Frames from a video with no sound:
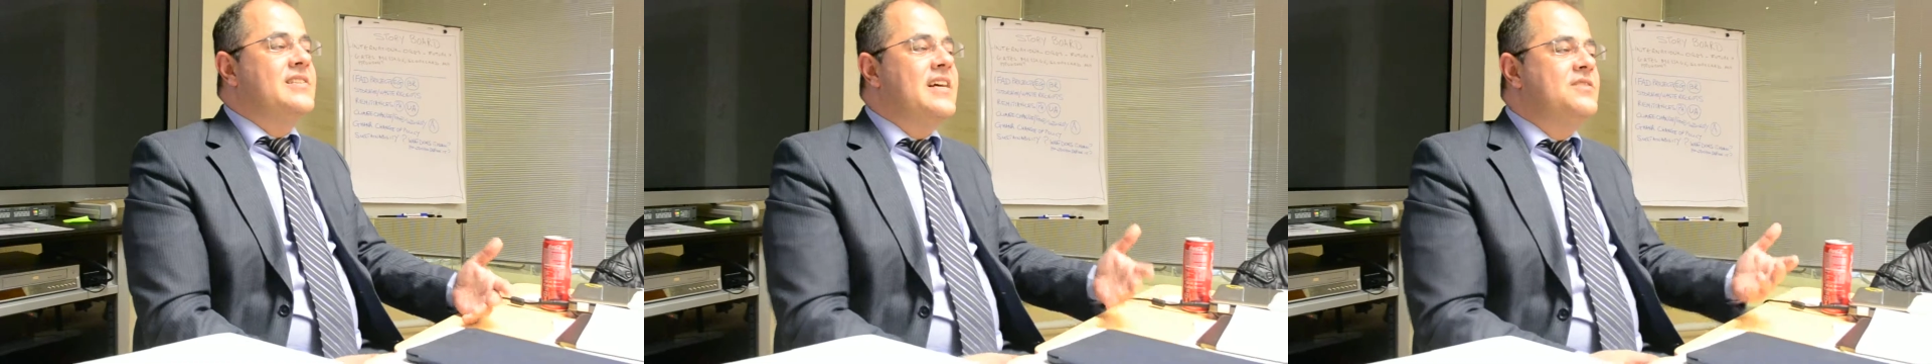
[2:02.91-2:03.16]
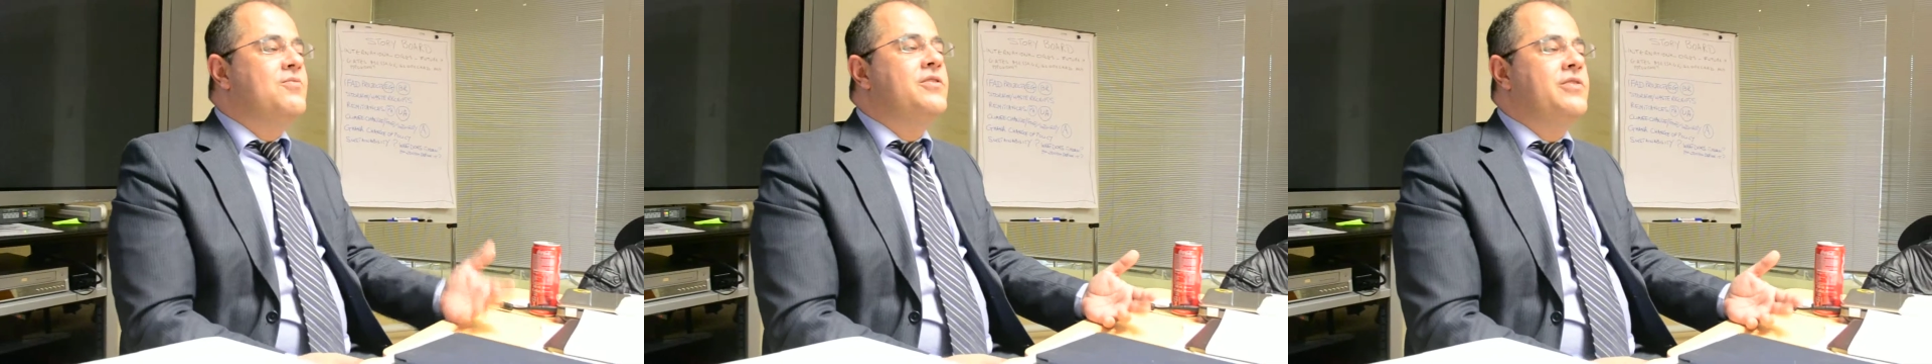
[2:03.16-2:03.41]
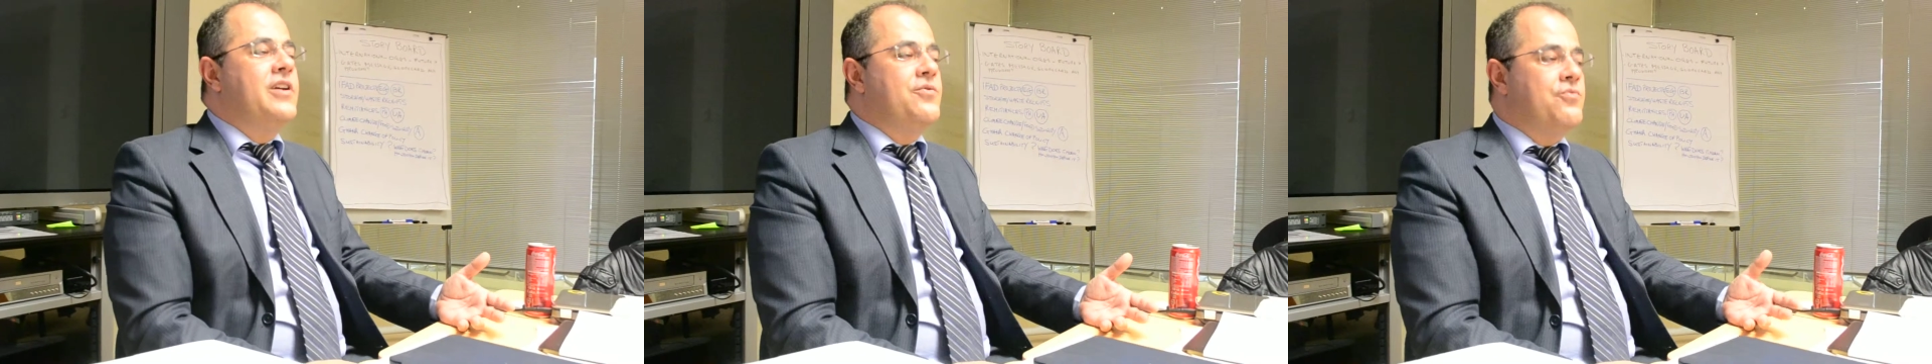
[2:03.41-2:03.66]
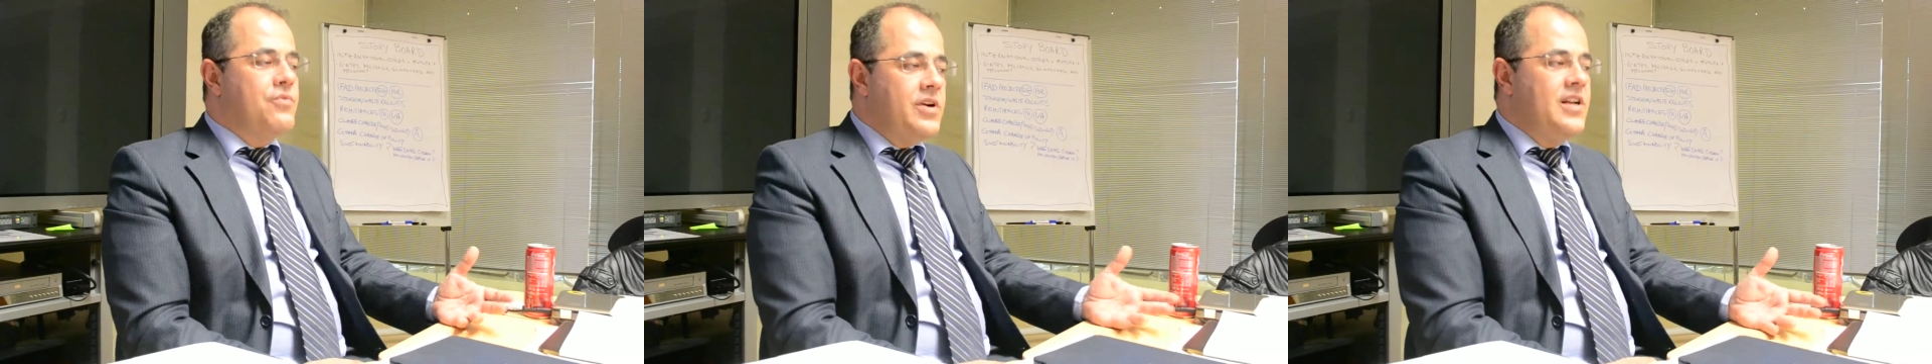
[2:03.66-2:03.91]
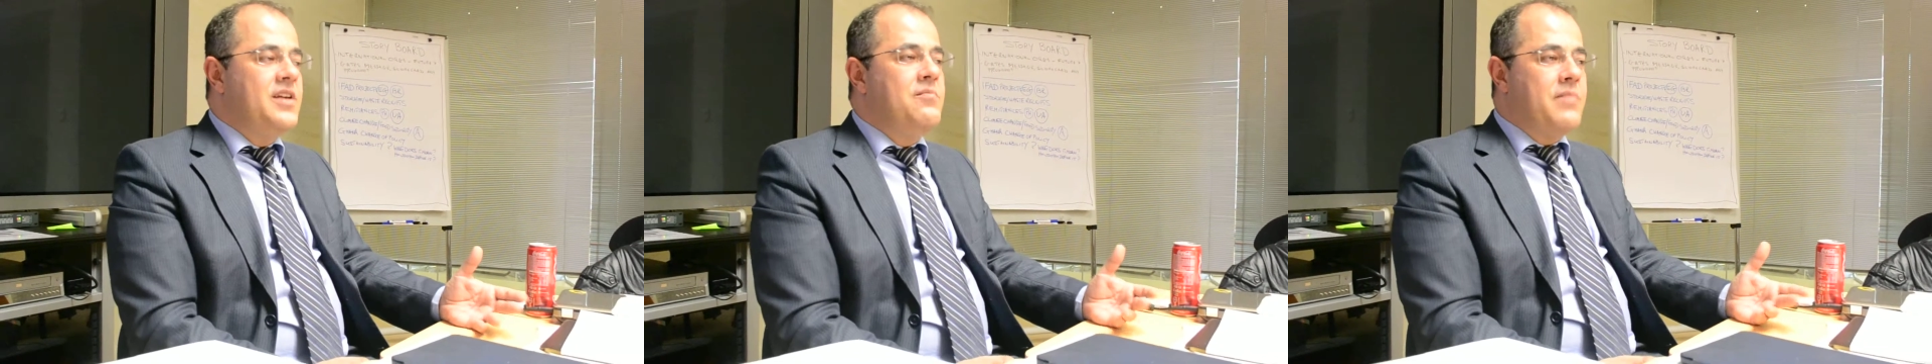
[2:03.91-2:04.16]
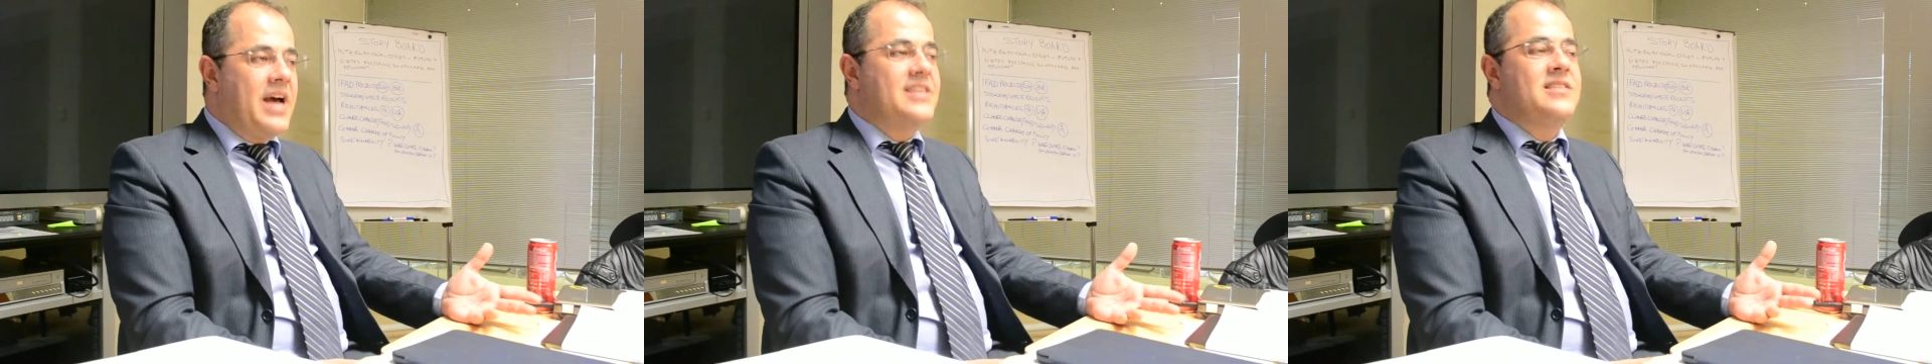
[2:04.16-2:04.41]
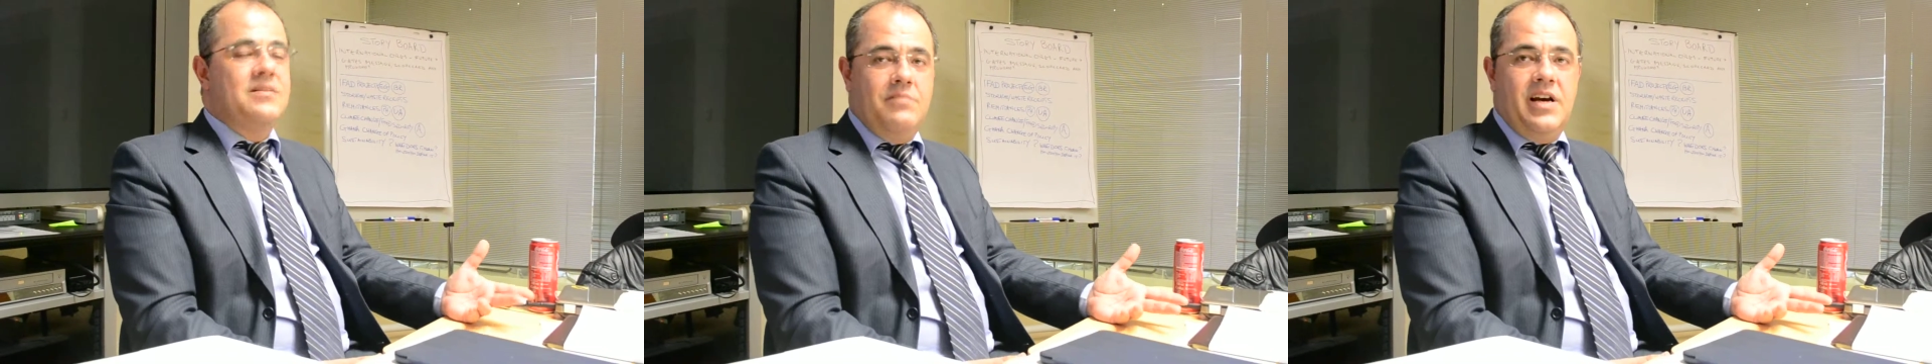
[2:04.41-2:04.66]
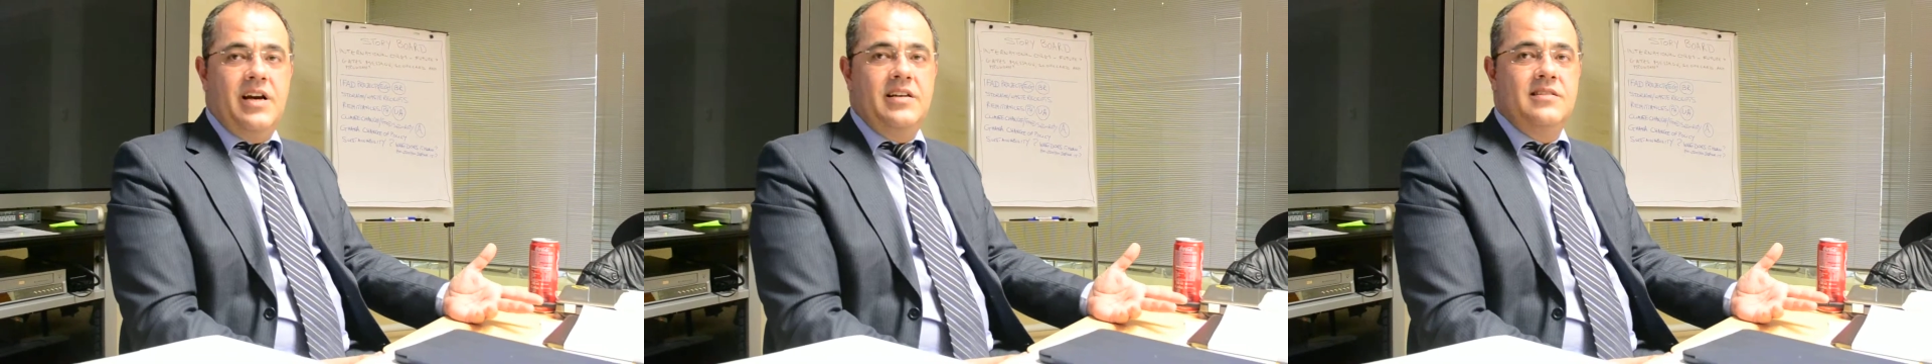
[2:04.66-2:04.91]
that's when you can really
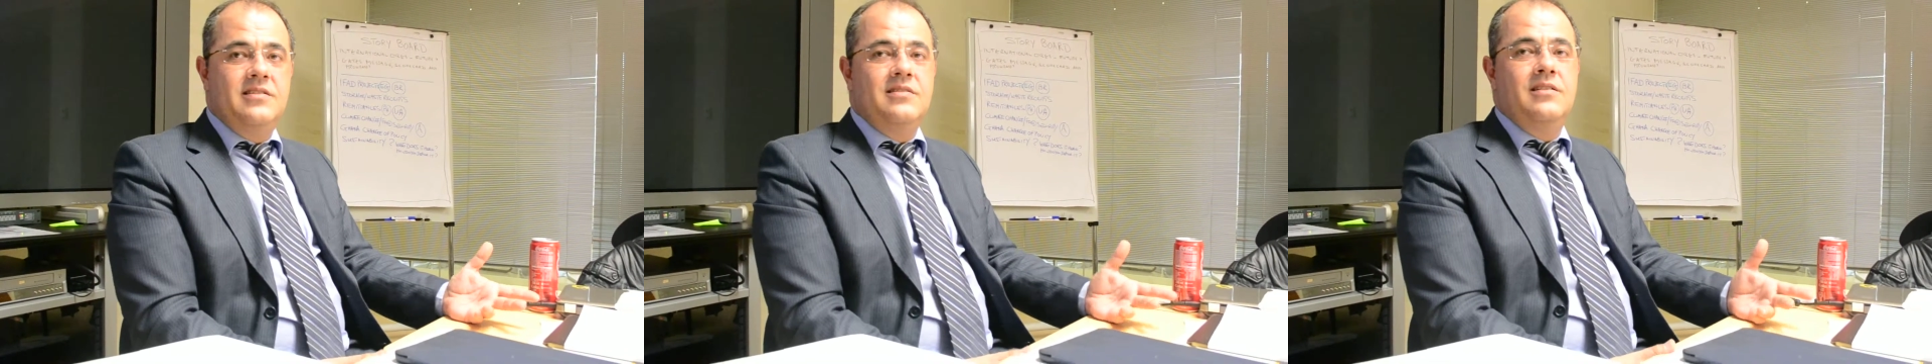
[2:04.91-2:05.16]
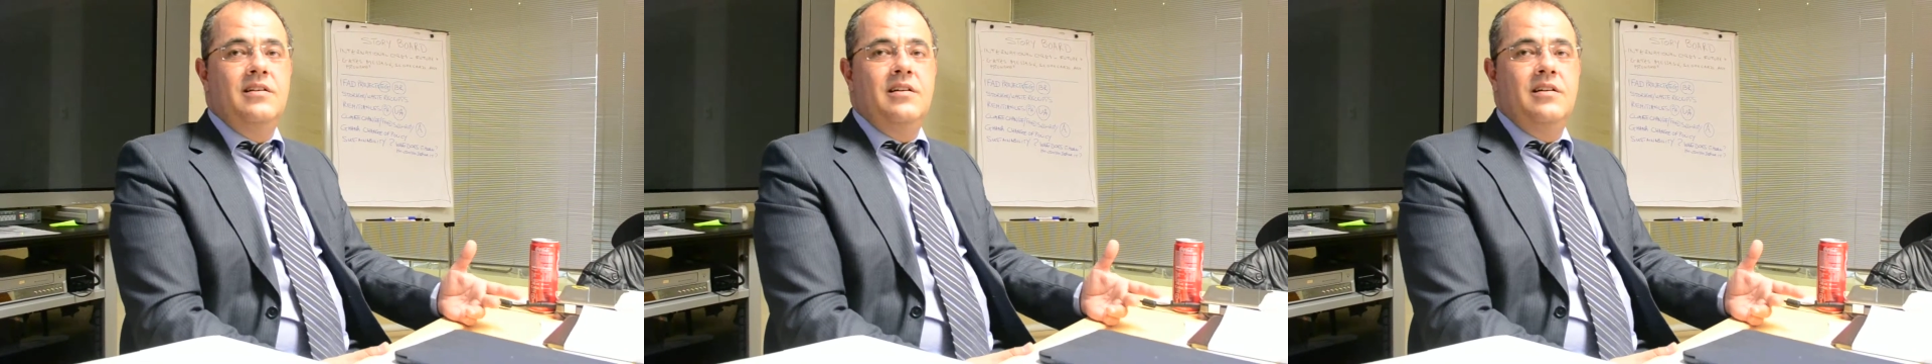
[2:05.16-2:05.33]
maximize